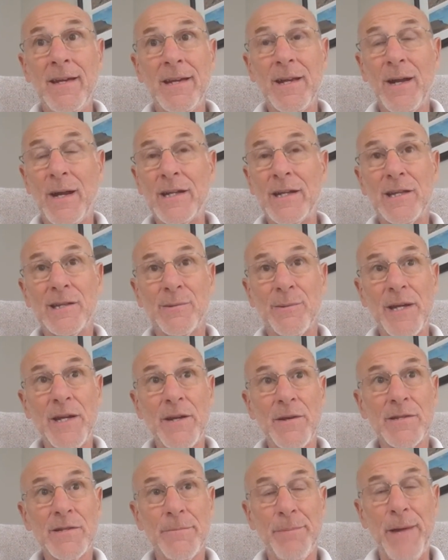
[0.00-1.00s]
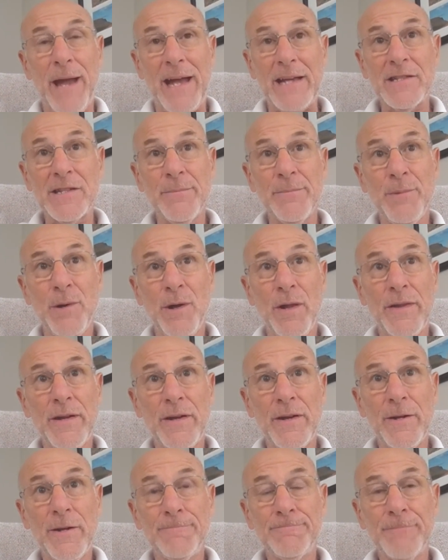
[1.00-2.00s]
3 years of basketball
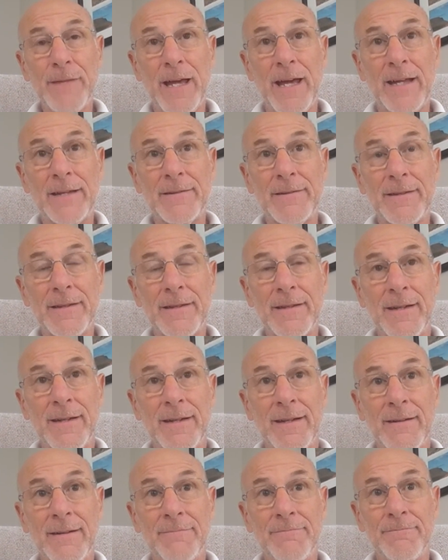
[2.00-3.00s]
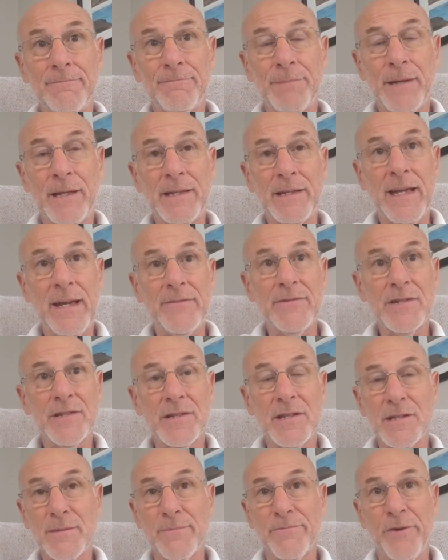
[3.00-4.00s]
there at Ben Davis,
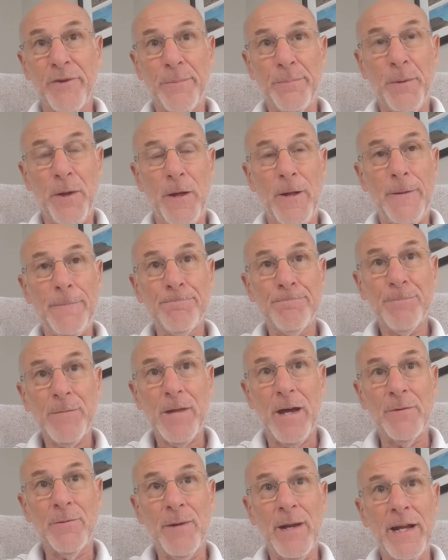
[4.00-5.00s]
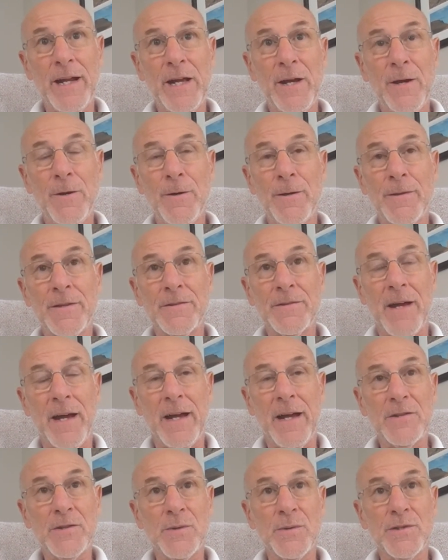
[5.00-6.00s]
did some football on radio on the
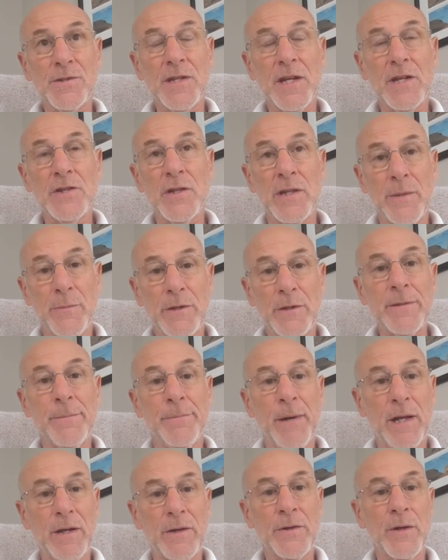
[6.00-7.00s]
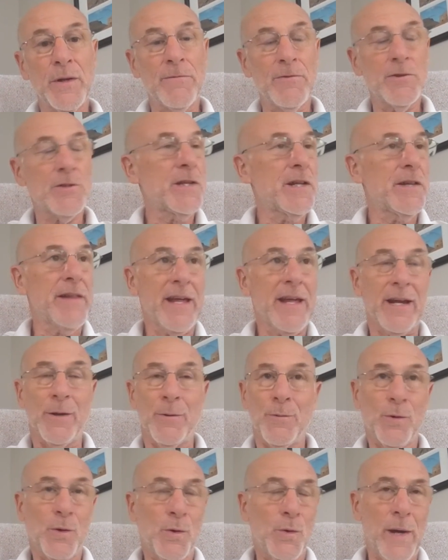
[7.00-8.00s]
high school station, then went to Butler University. They had
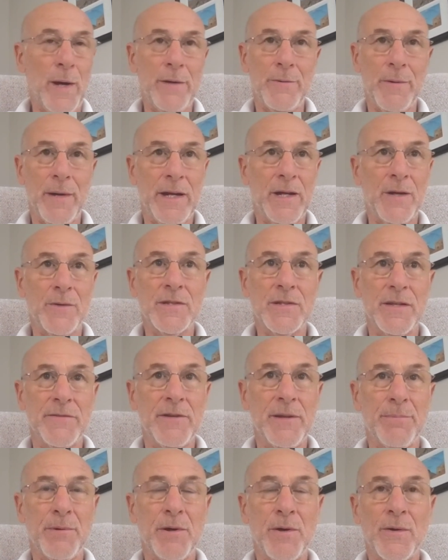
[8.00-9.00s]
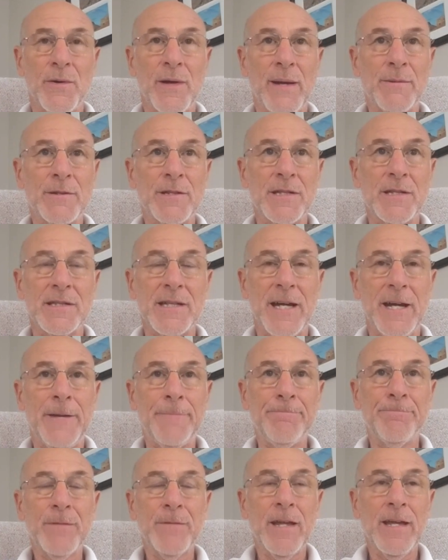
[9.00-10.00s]
a great radio TV program at the time.